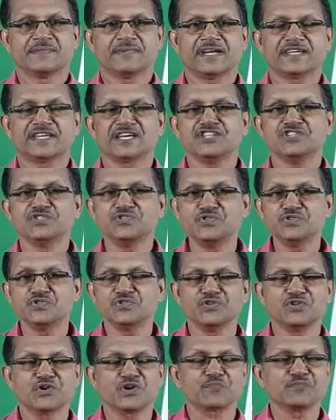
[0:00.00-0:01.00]
I can
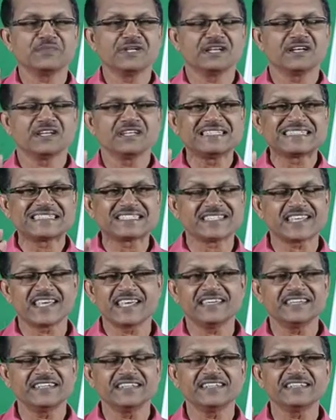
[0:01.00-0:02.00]
do, not merely
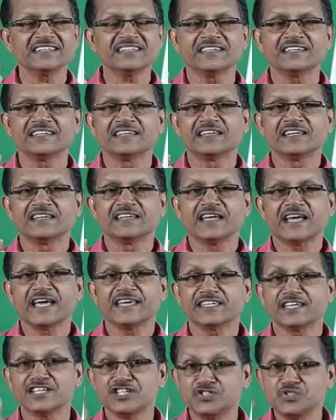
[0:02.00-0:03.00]
say, I
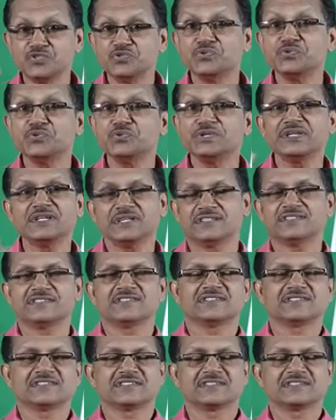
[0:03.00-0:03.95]
can do it.